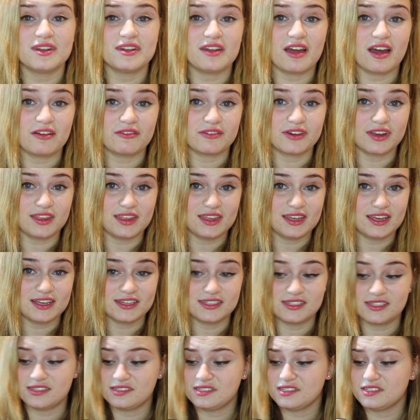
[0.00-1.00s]
but not really
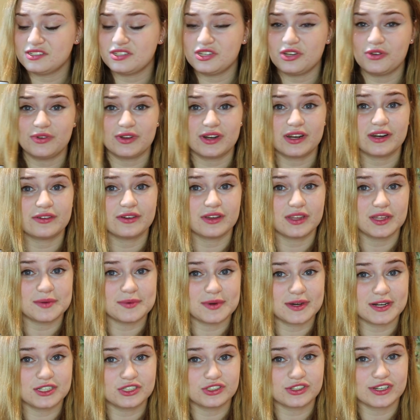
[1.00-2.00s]
because this is new and I really
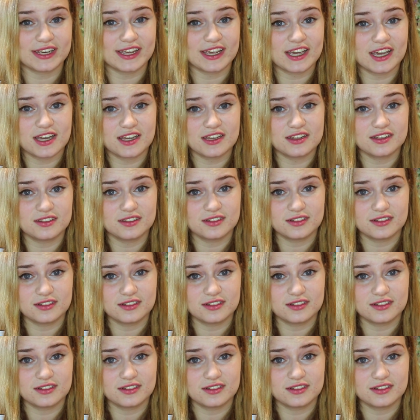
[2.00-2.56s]
want to drink it.